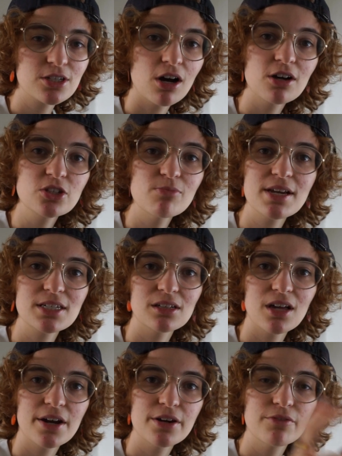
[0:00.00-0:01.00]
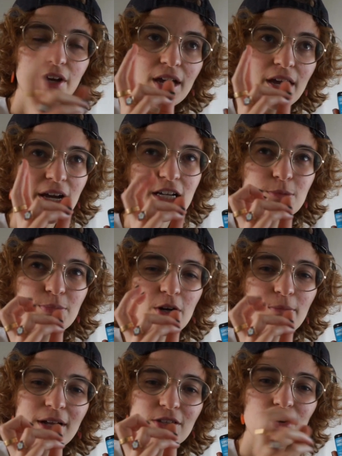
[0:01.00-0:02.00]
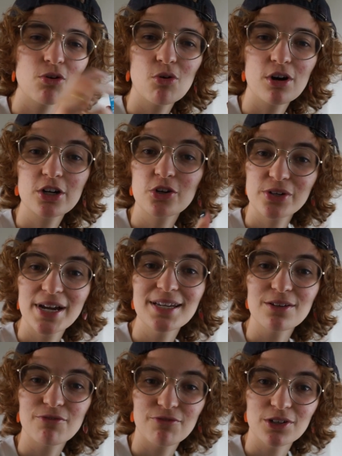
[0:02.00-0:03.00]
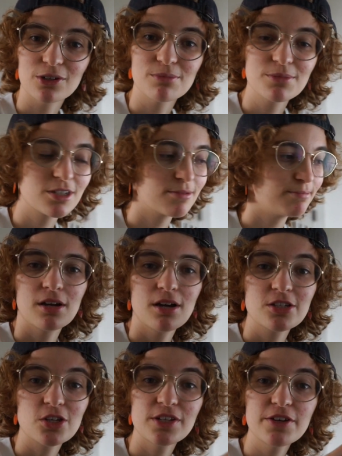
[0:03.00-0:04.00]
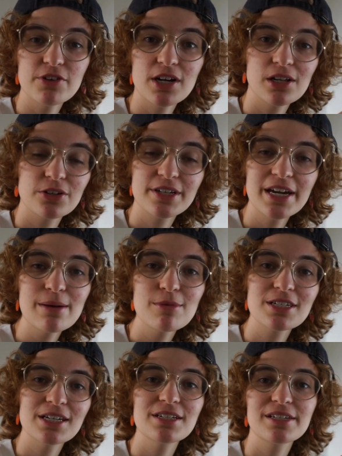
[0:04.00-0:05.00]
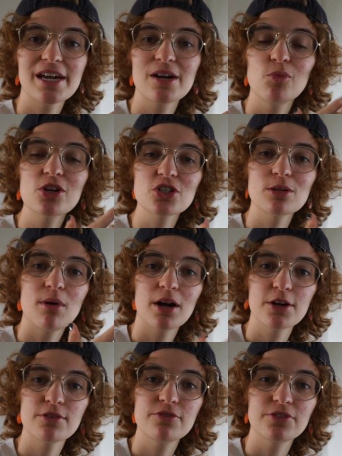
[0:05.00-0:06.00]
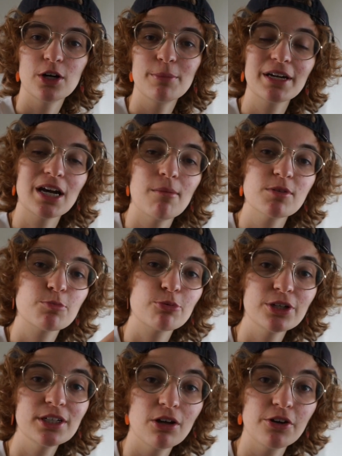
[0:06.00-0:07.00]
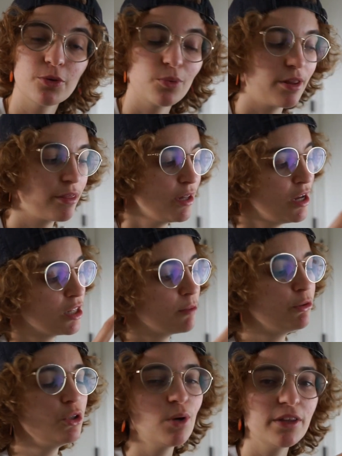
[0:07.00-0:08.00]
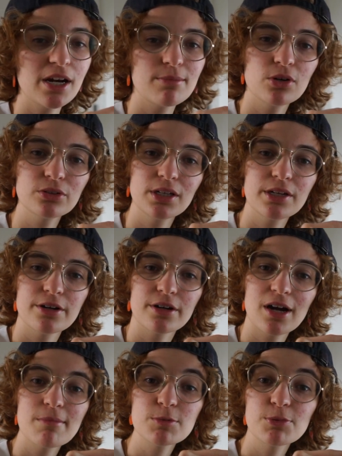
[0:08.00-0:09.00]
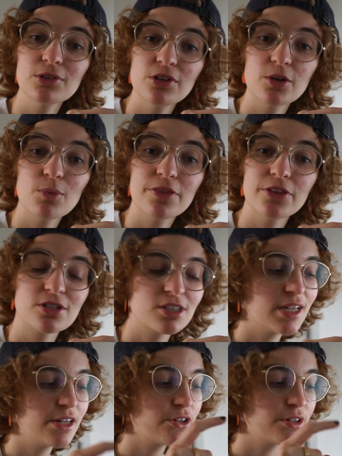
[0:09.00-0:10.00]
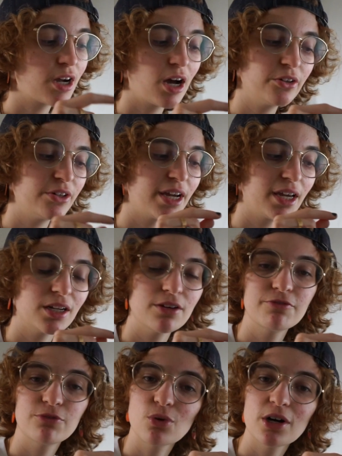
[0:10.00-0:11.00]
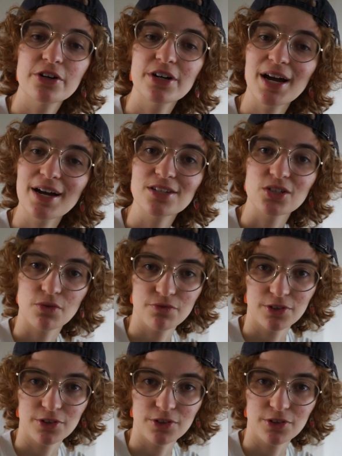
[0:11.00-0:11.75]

also makes a lot of experimental or creative films. So the different colored cameras indicate which Lomography film it comes preloaded with. The blue one that I'm holding here comes preloaded with their standard color negative 400 ISO